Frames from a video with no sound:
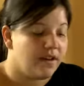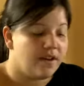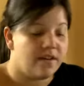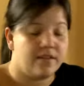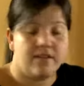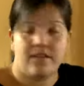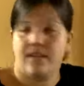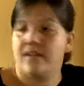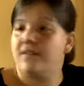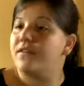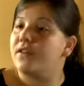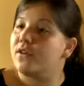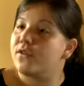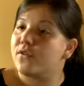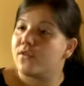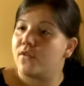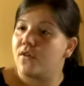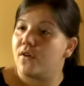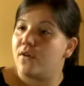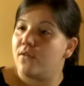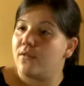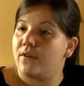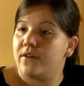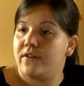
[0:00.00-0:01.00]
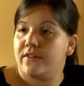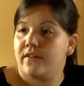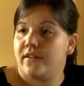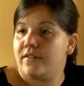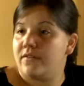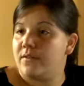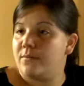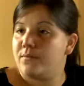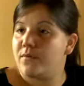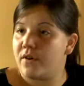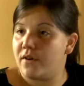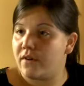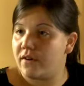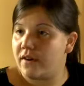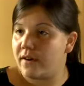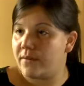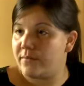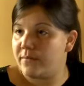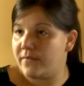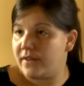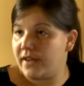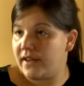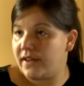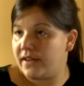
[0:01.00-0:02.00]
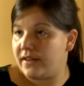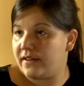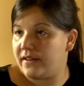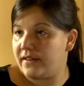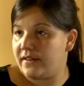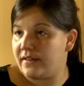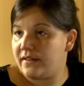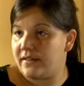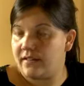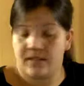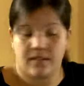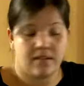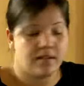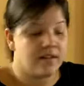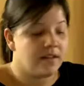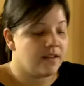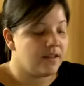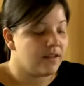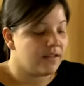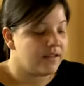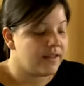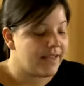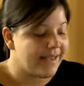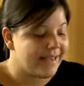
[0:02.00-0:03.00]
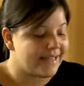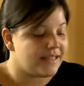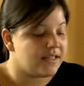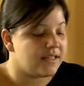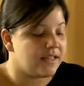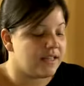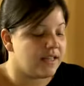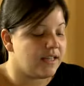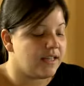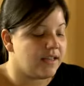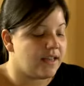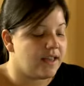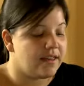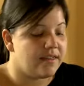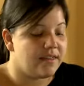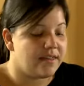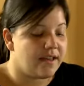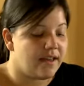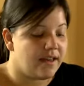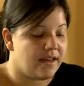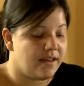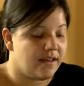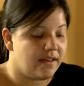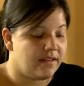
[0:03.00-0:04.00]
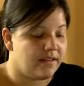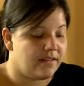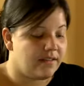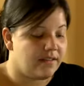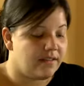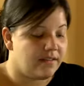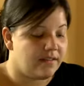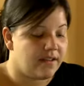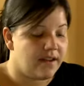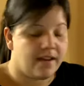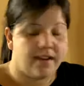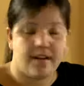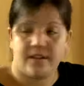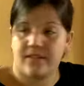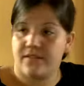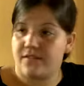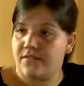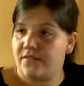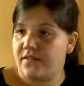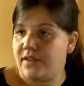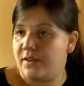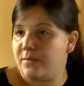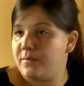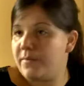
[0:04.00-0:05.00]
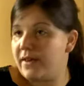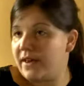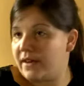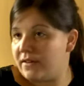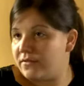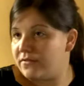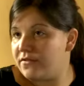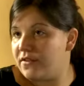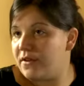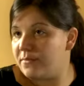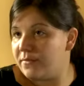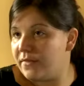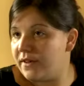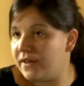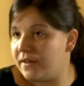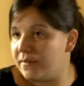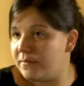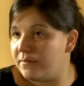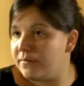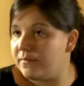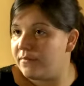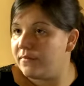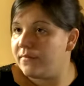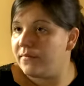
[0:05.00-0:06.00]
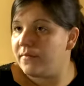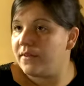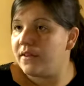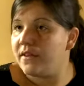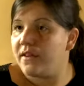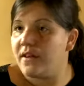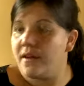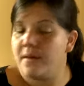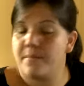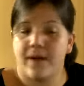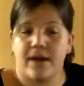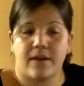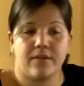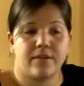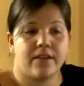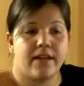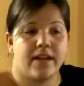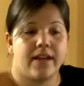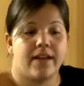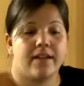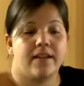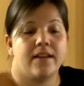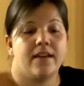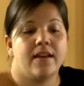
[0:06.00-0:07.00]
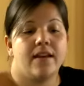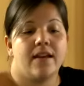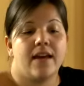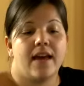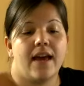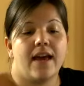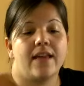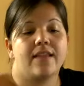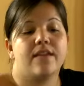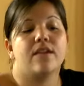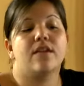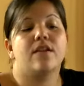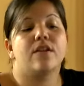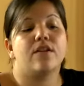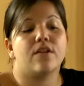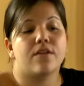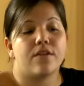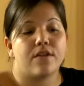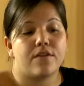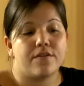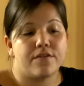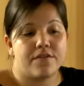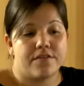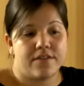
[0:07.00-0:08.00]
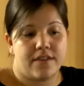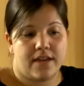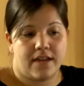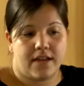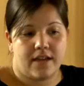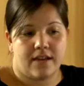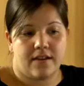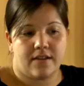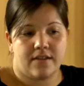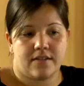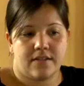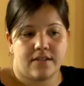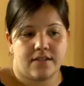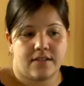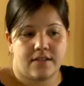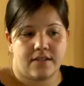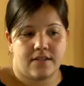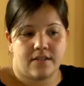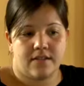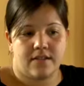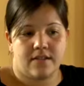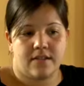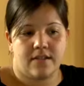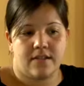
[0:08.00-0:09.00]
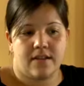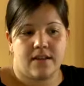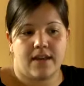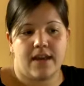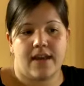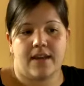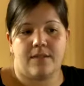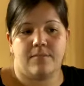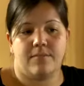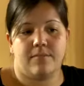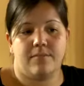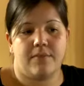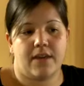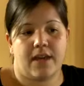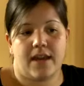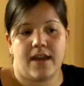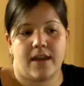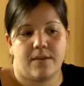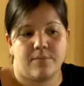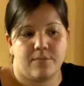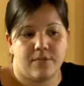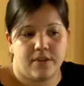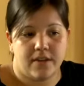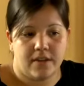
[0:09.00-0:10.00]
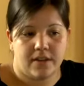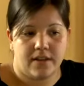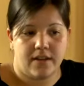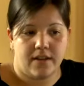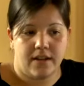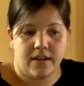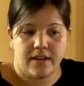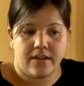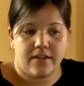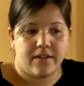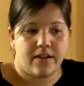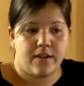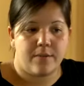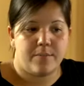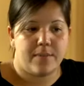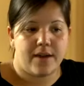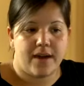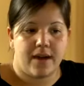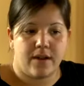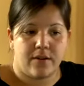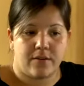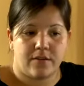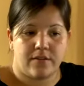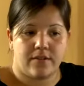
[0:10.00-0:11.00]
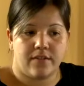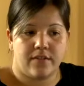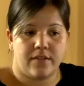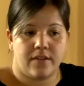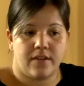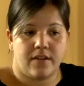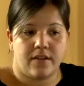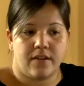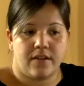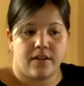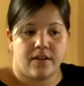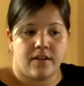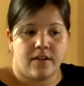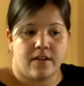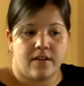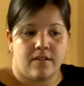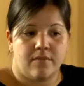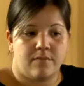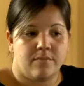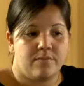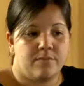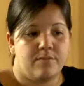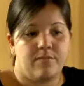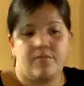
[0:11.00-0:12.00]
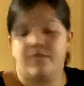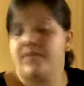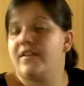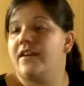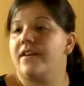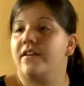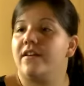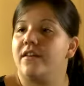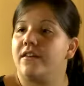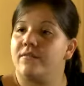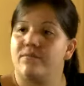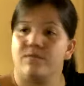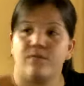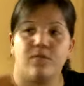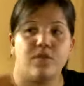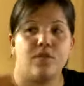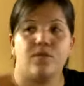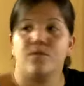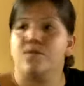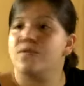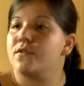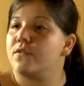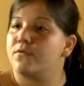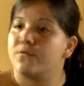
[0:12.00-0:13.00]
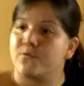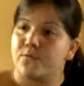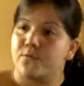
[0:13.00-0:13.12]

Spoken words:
TV show or TV program they can see, and then I got feedback from them about that. And a lot of things became clear about their use of